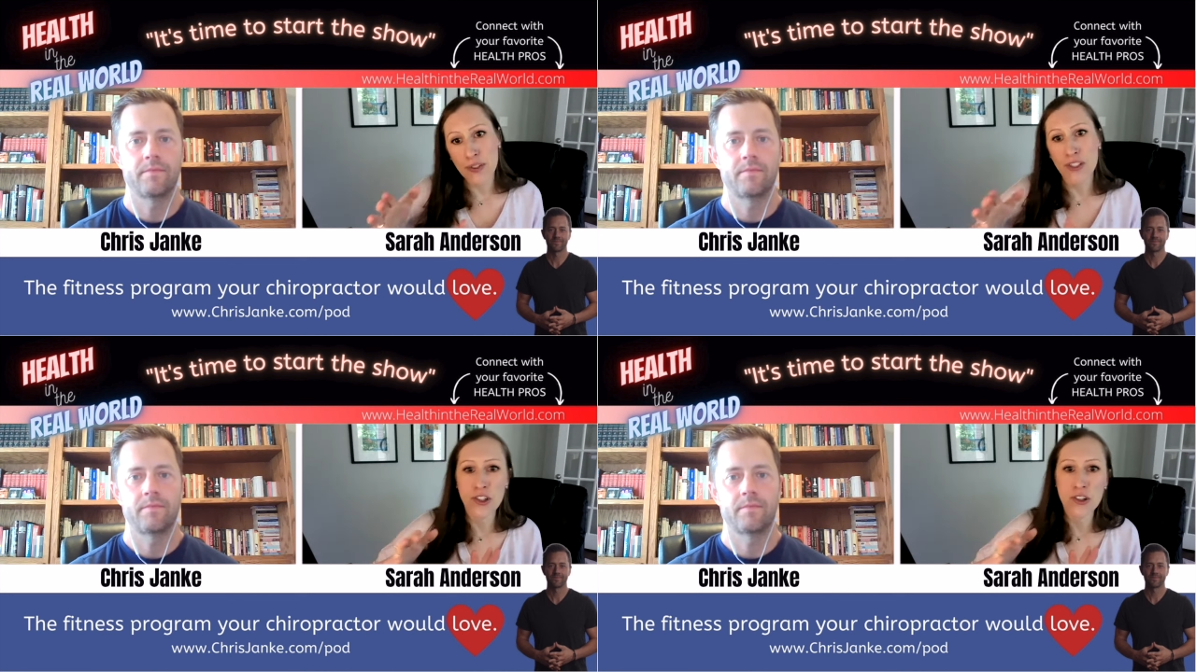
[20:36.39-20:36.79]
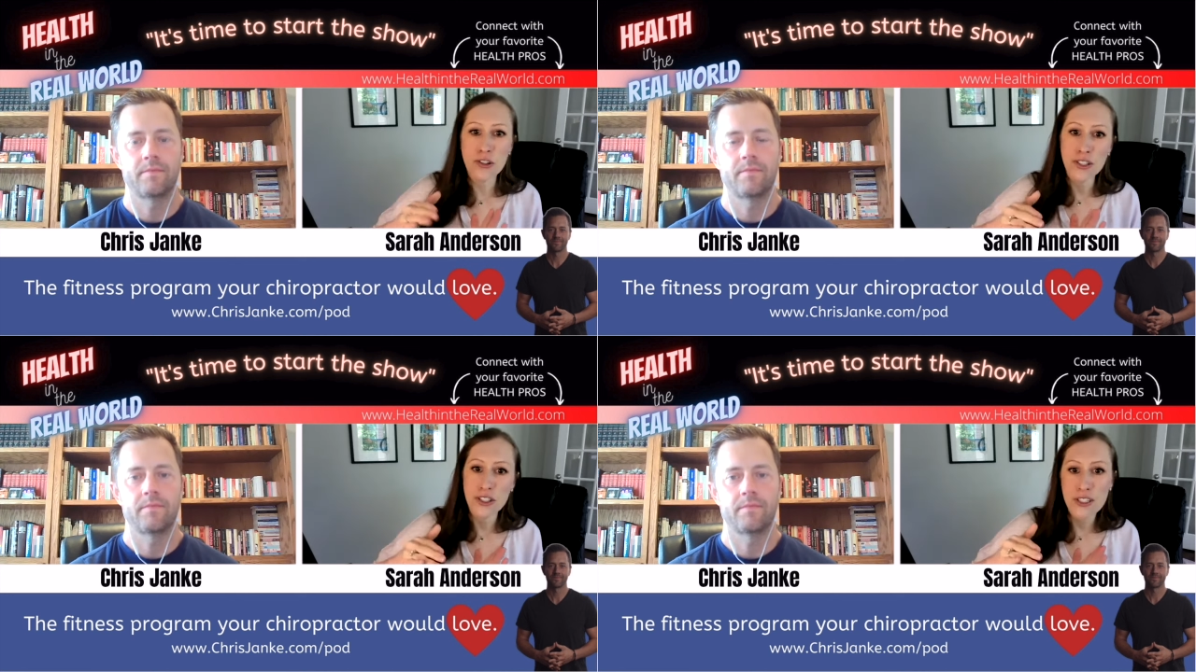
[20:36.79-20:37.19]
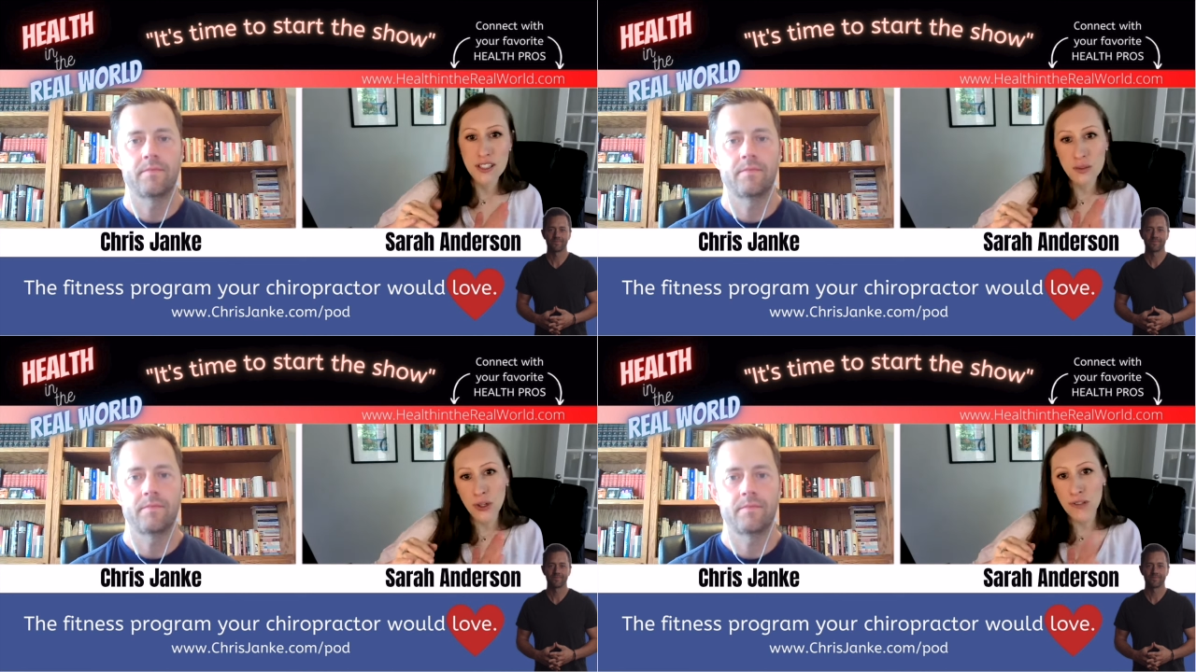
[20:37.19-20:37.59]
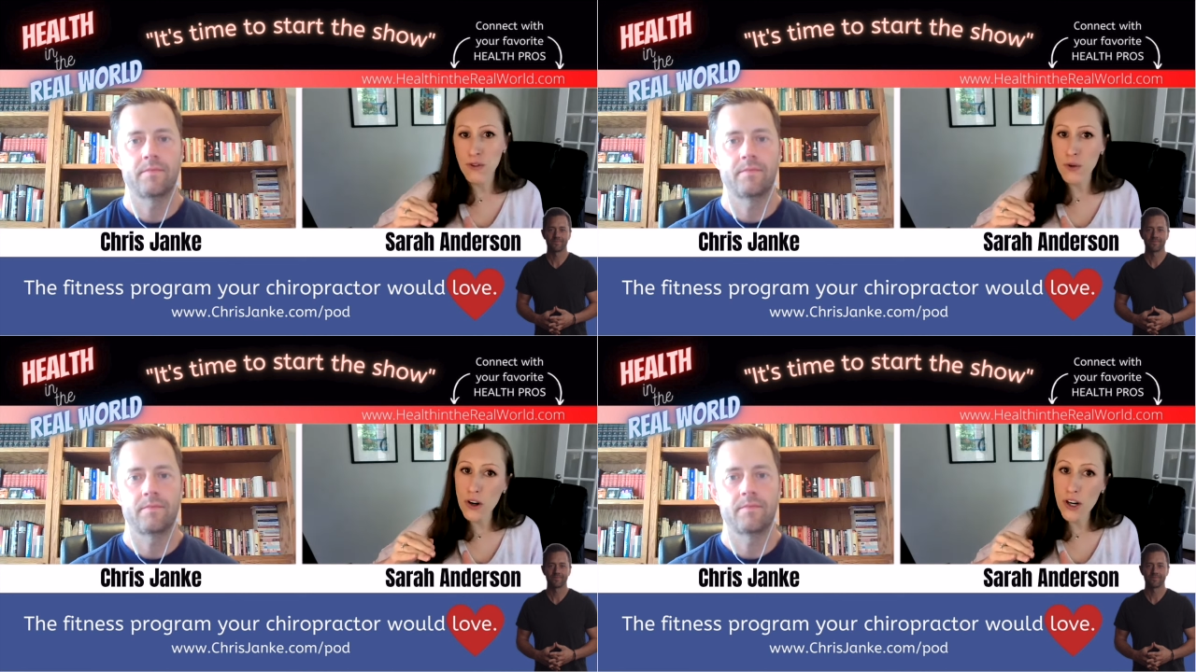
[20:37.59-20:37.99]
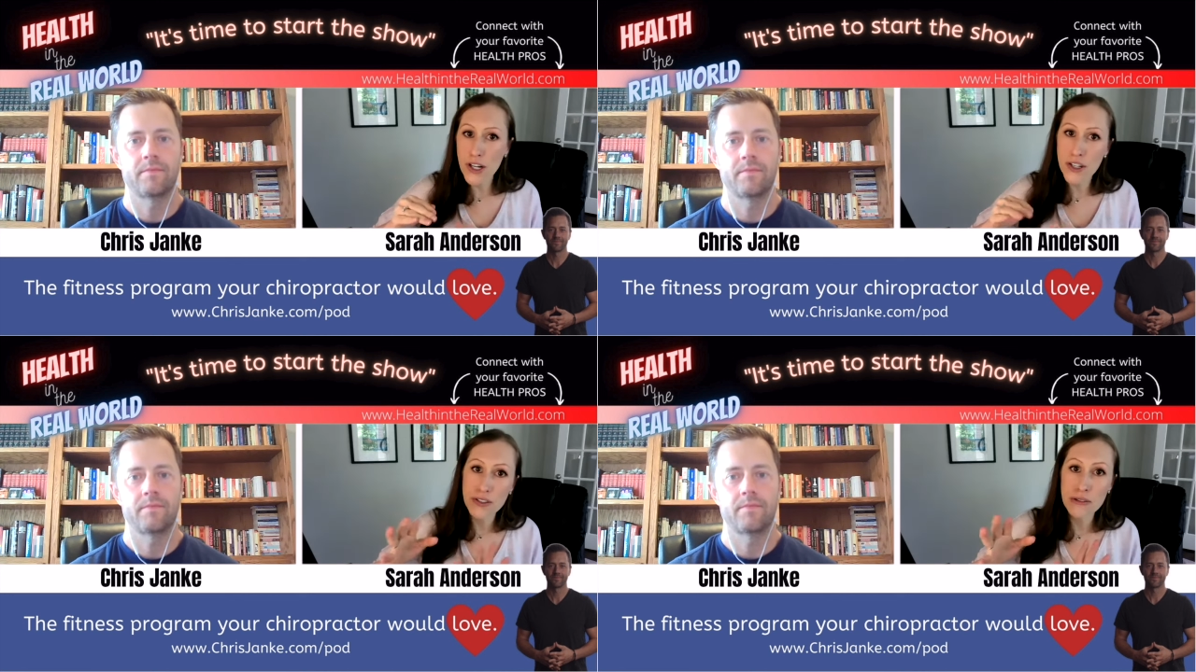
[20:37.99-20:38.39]
Speaker 1: you know, you're at six point four,
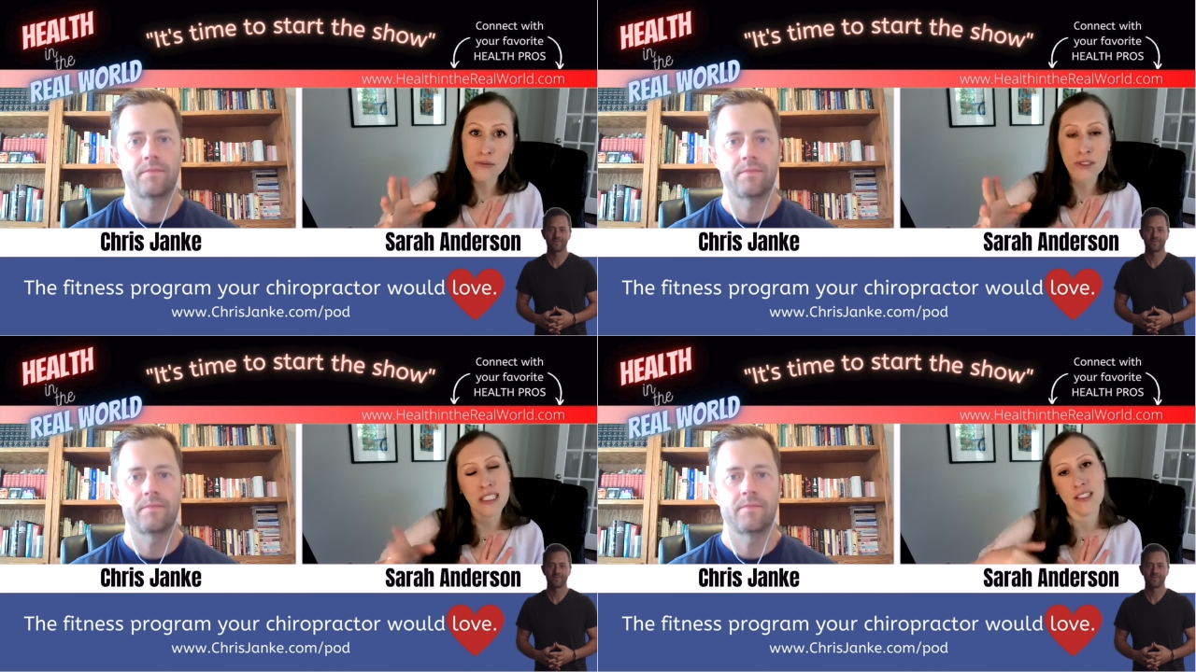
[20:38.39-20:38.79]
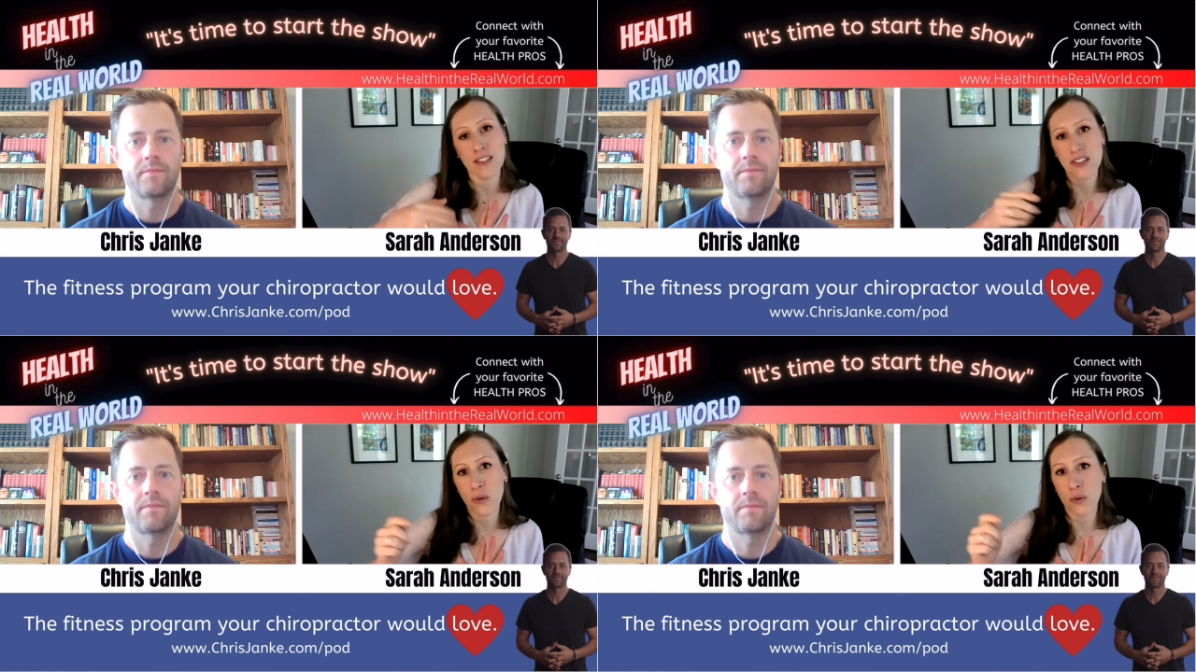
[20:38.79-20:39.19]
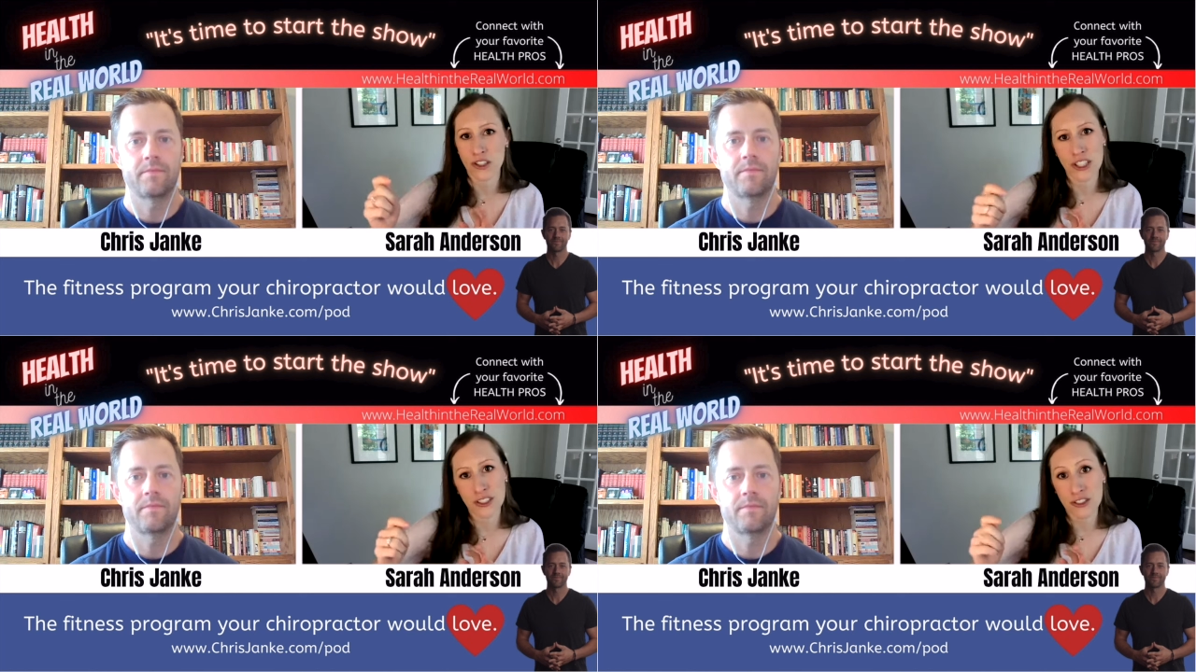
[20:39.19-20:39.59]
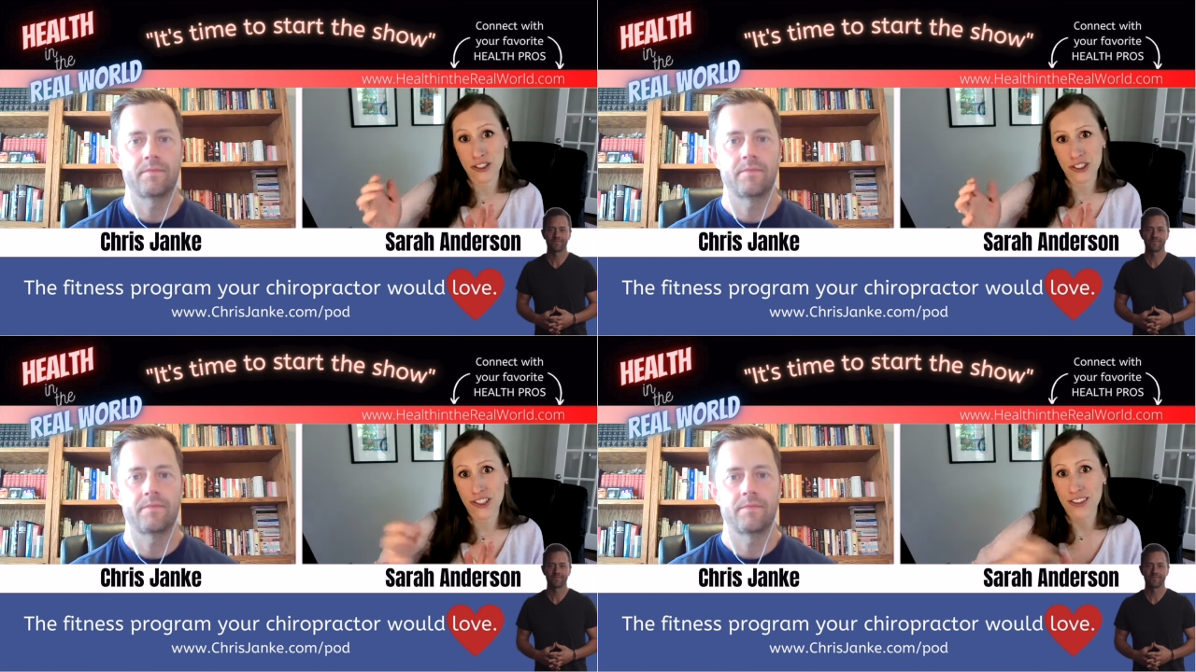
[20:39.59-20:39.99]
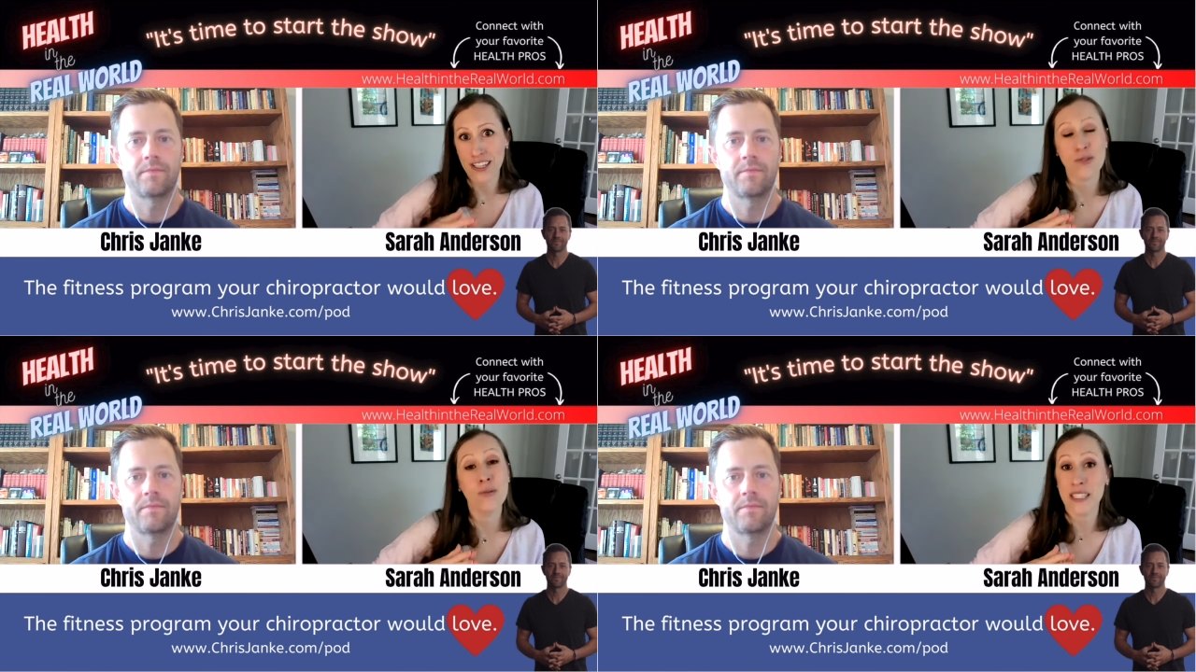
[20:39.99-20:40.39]
you need to start watching your sugar. That's
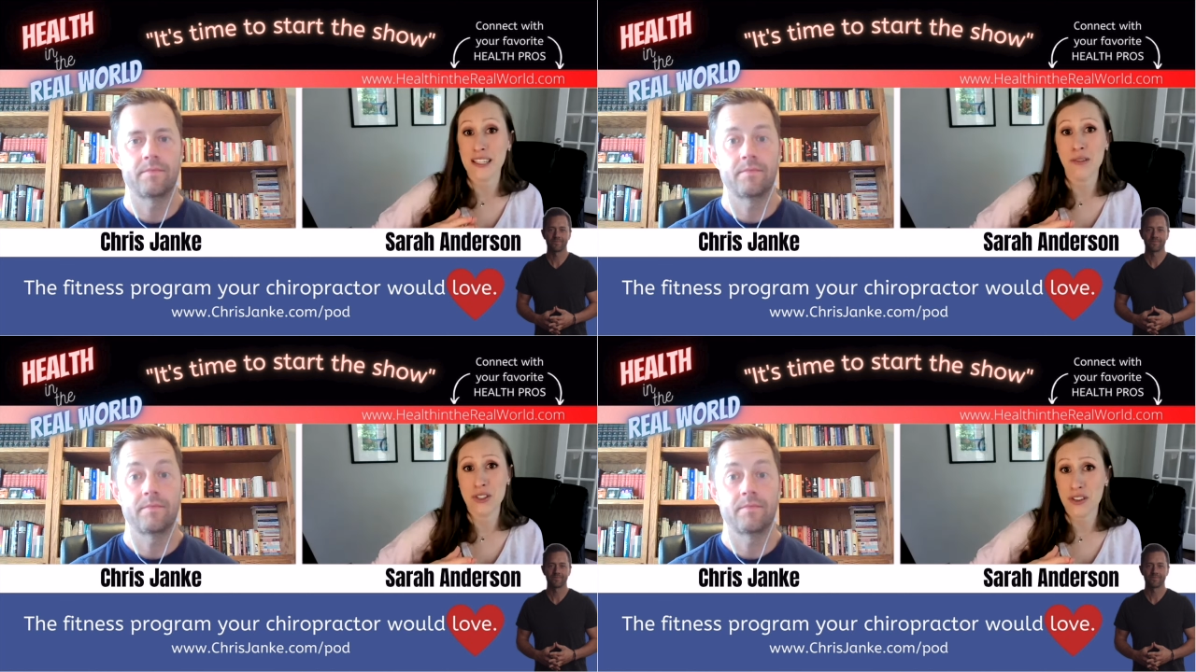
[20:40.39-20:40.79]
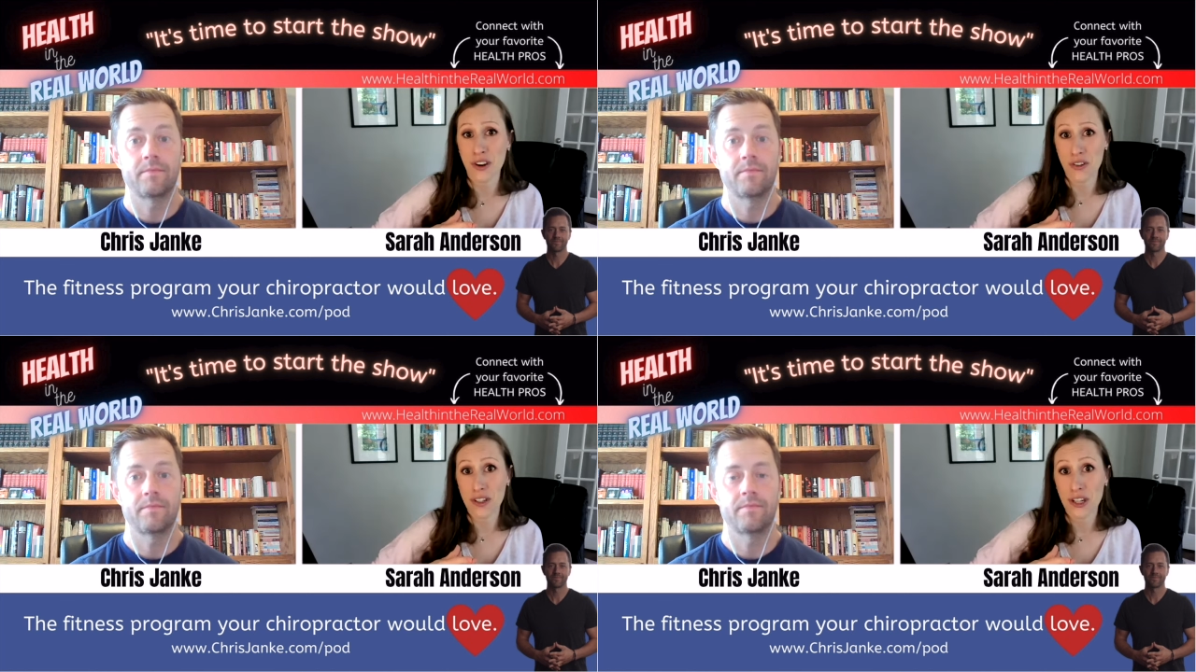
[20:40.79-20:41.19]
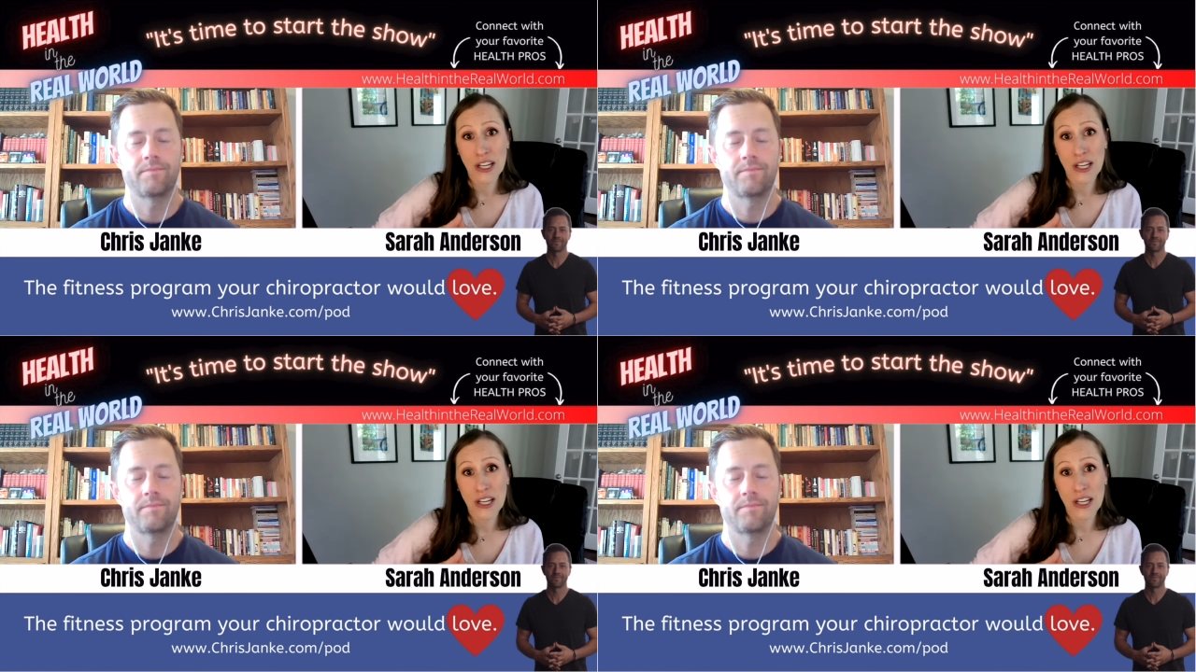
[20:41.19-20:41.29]
what my dad was called.